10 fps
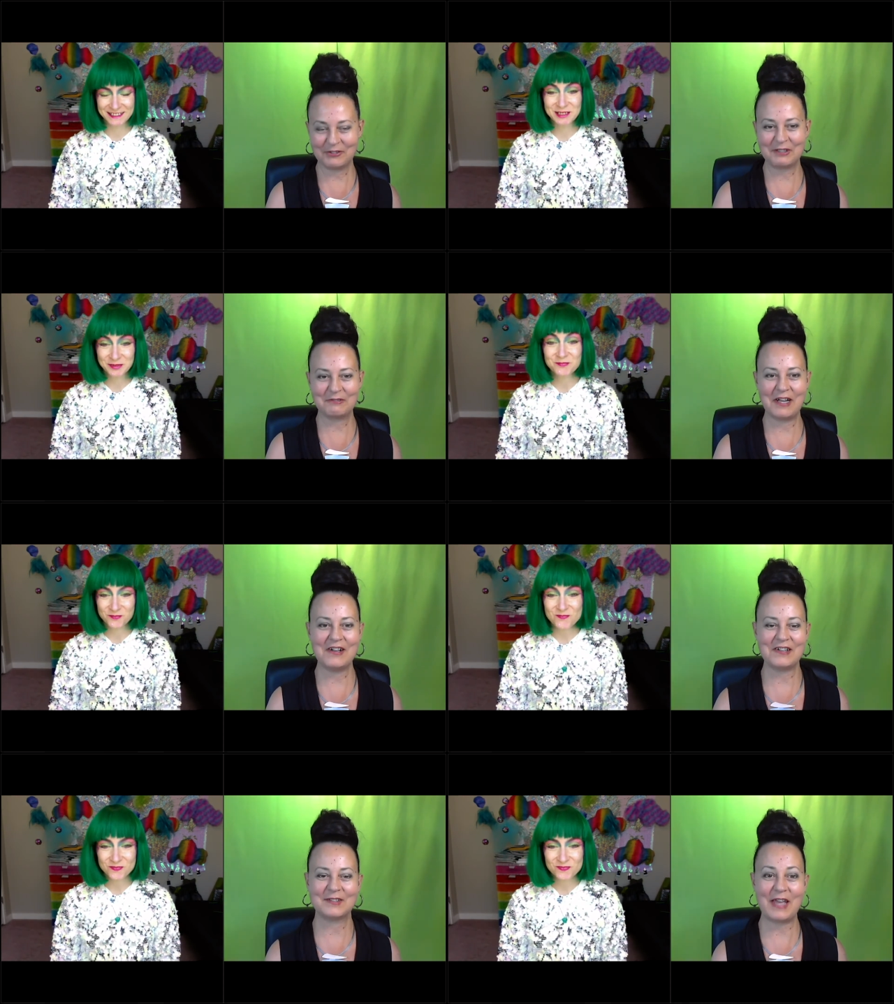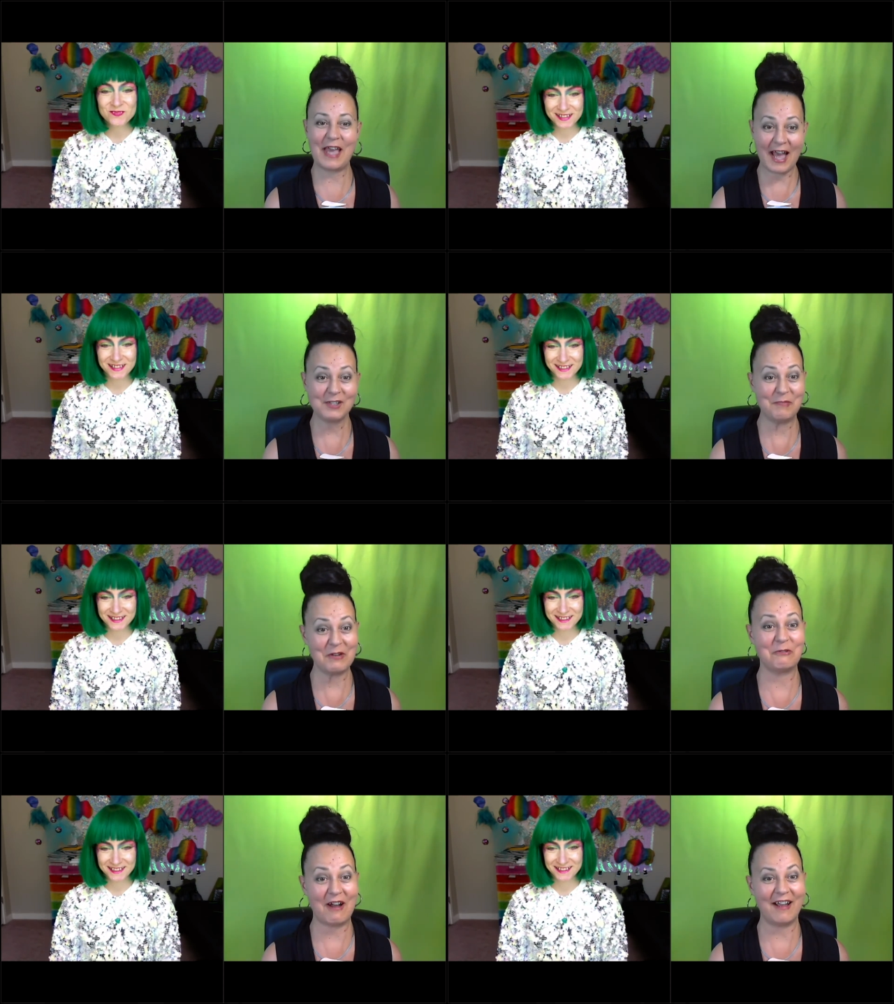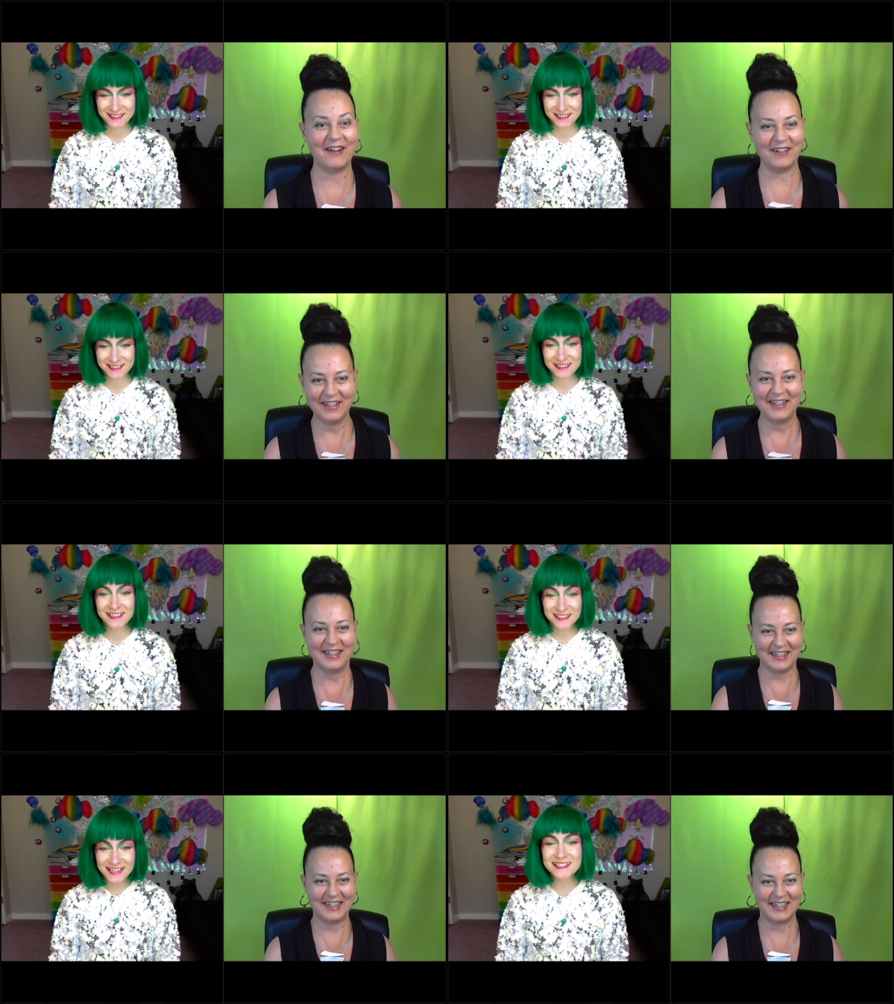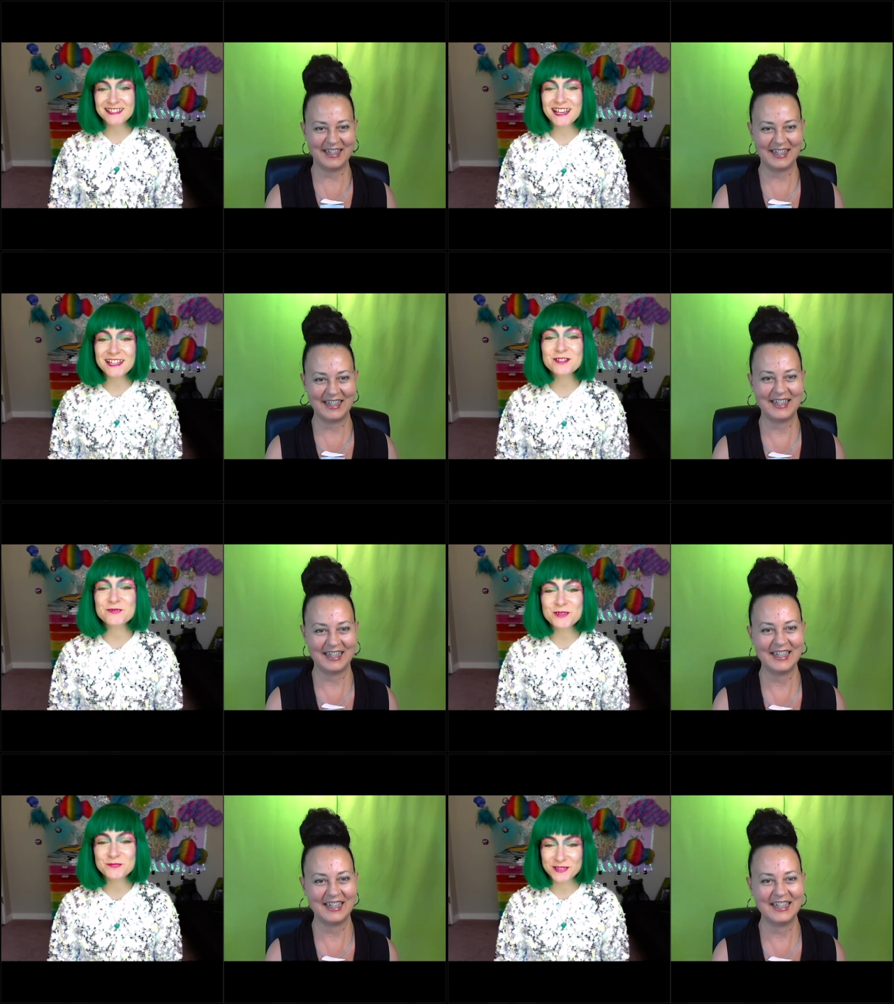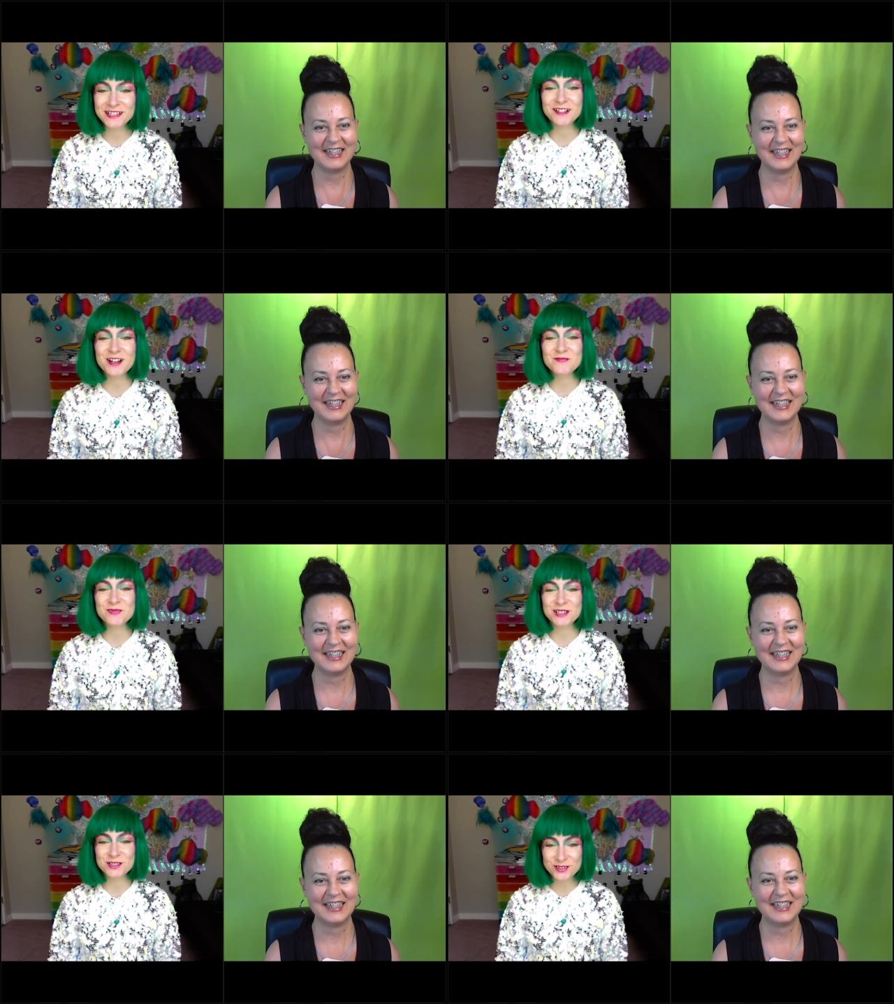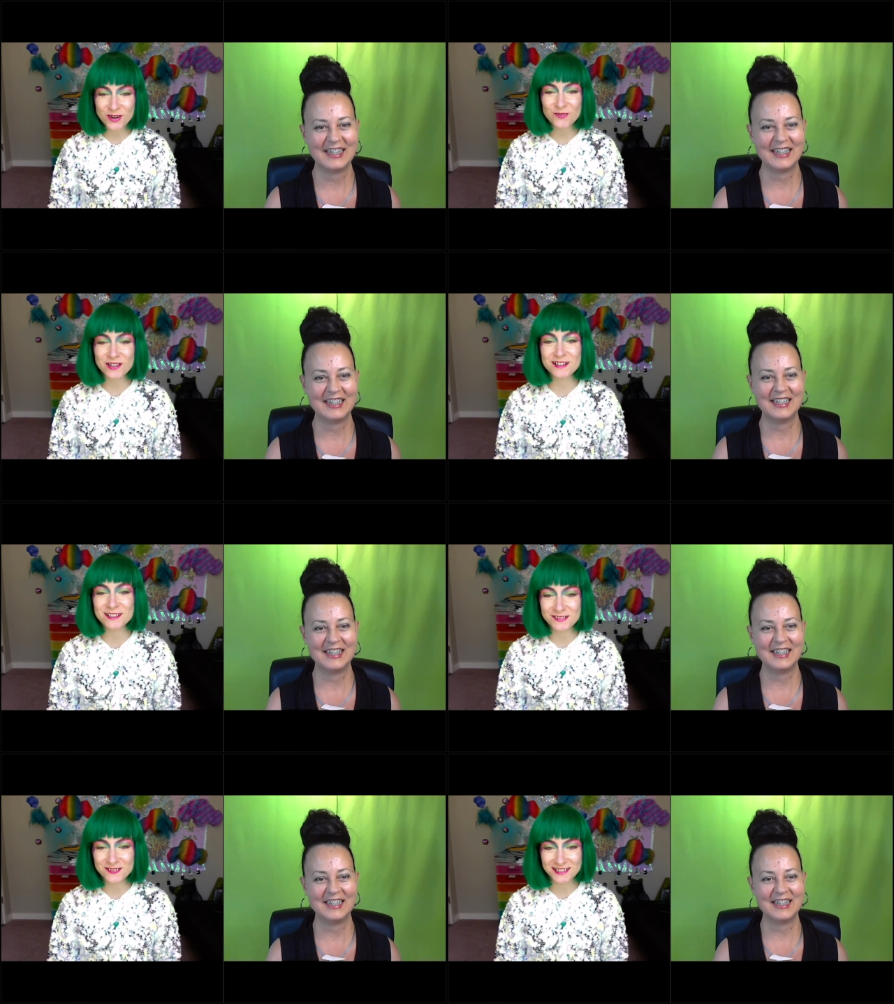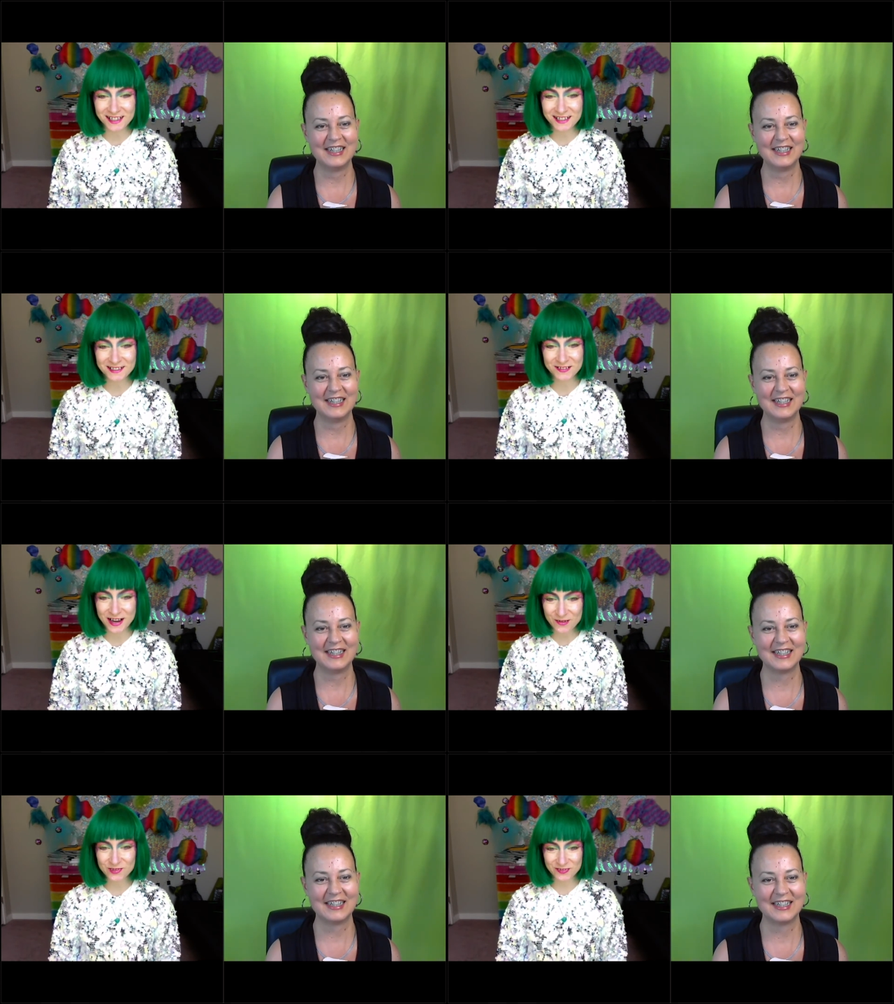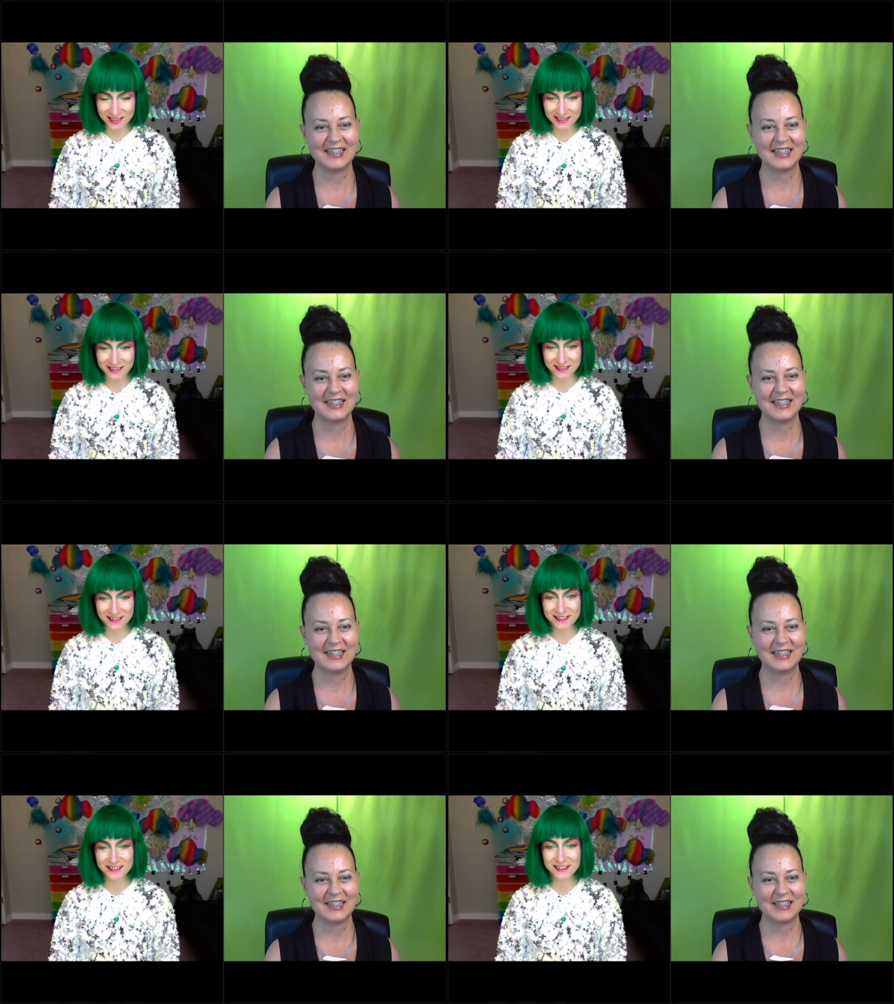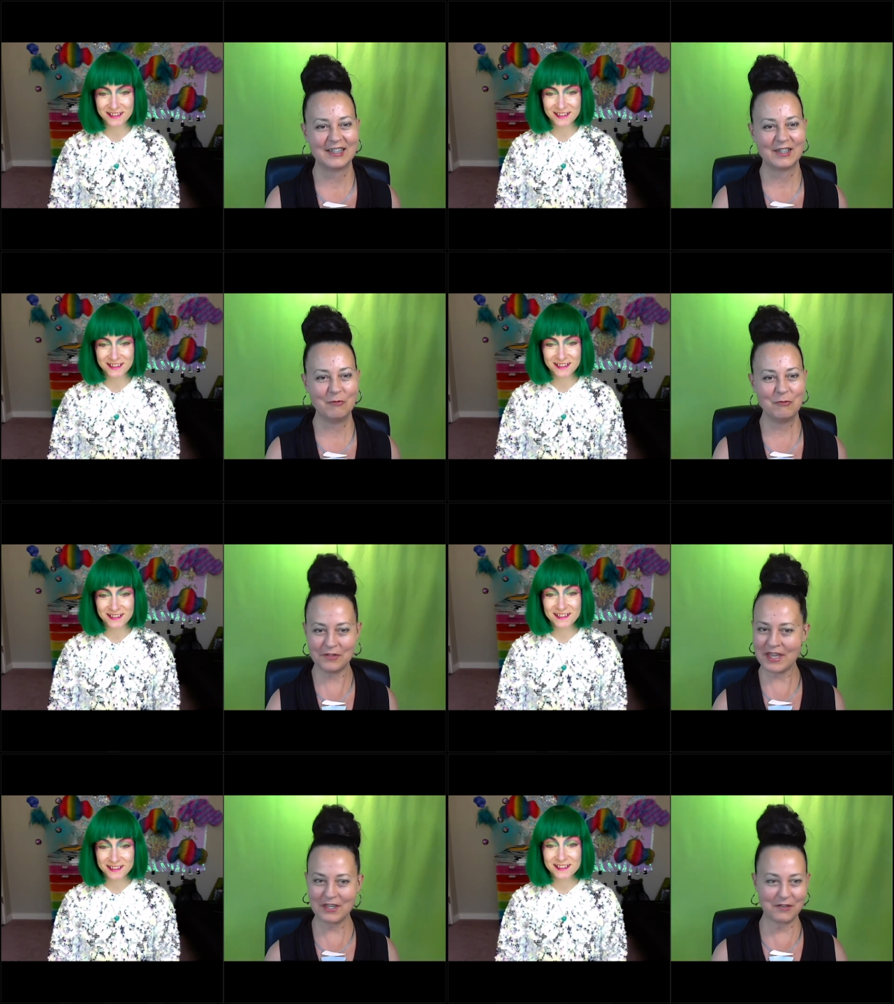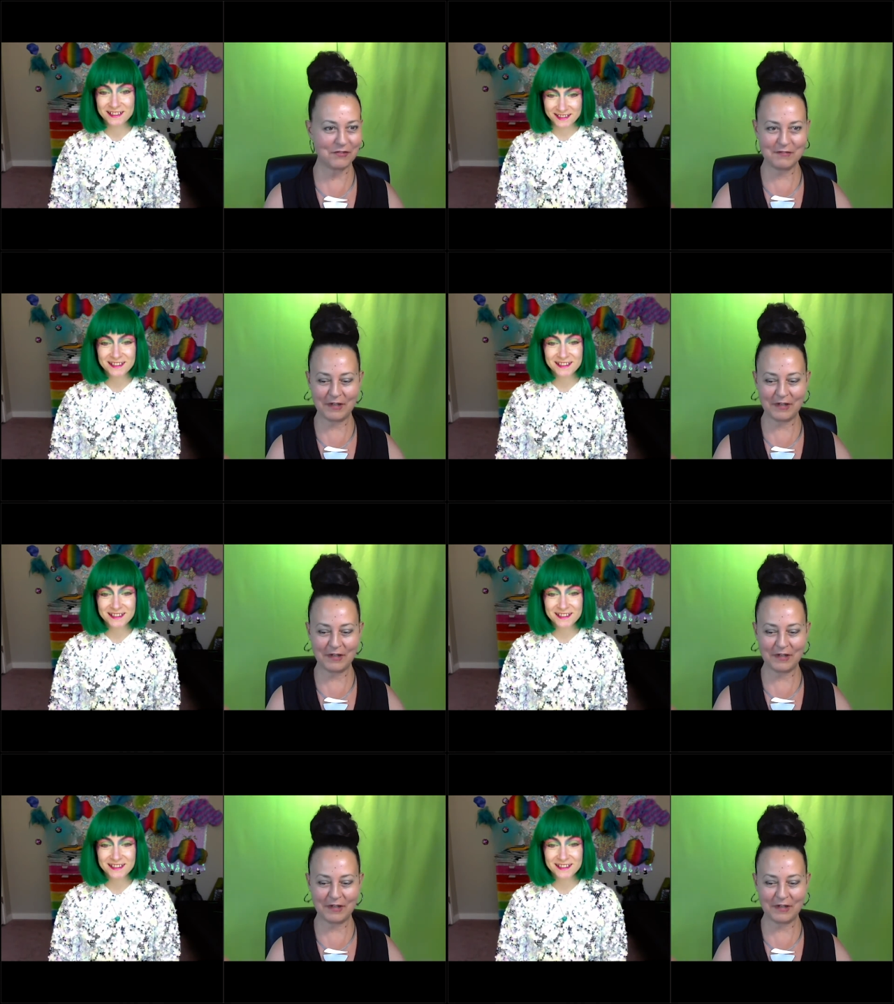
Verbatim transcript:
Speaker 1: really well. It's, it has been a
Speaker 2: while. Yes, thank you for being on my show. We are so excited to have you here. Well, thank you for